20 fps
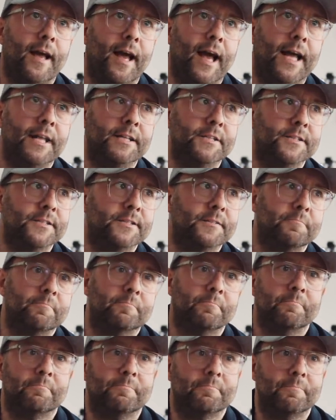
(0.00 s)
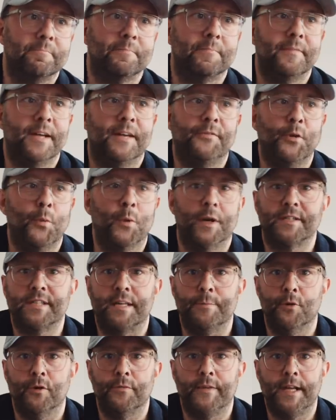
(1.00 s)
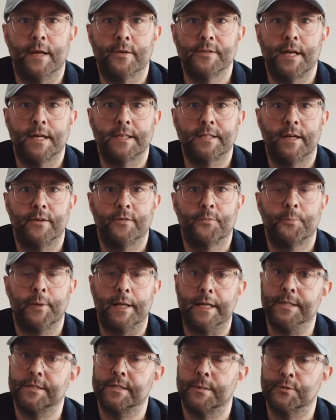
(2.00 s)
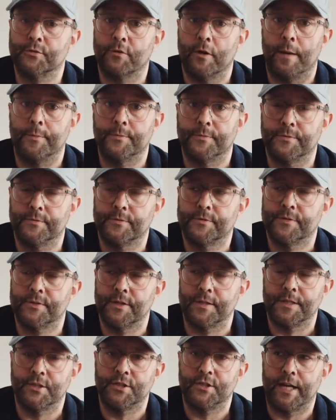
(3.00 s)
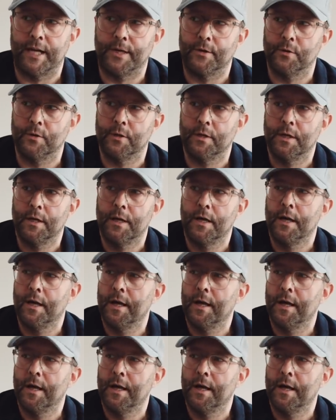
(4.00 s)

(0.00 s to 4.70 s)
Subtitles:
And if you want to see more videos like this, please subscribe to the channel.